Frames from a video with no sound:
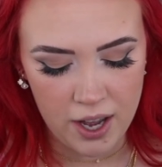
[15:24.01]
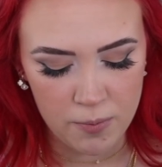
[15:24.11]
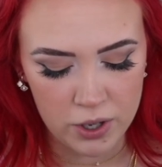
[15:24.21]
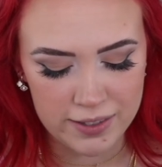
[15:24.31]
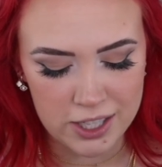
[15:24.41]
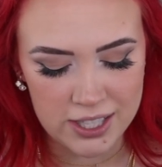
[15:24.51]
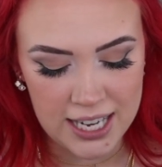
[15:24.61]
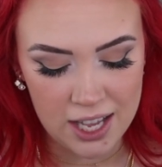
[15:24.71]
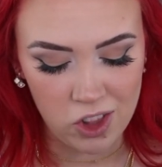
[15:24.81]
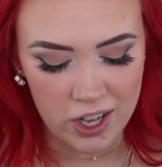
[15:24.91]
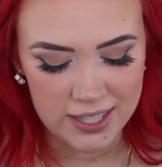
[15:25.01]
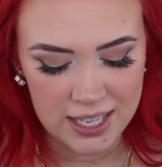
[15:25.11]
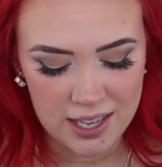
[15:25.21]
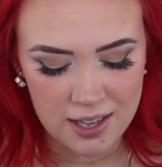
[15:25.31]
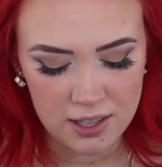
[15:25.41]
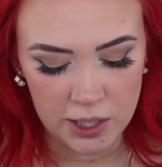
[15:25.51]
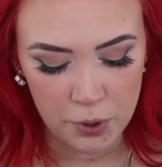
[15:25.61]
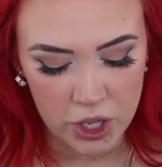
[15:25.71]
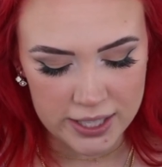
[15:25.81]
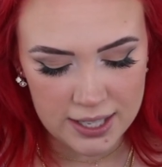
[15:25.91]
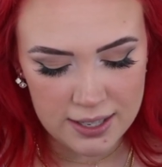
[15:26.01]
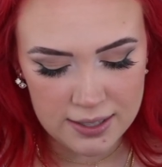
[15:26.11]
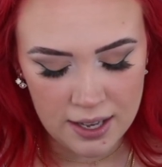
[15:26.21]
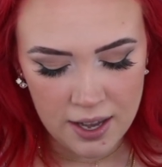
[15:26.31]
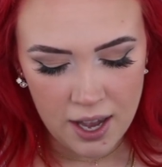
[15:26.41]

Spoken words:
one of their Stay Glossy lip glosses,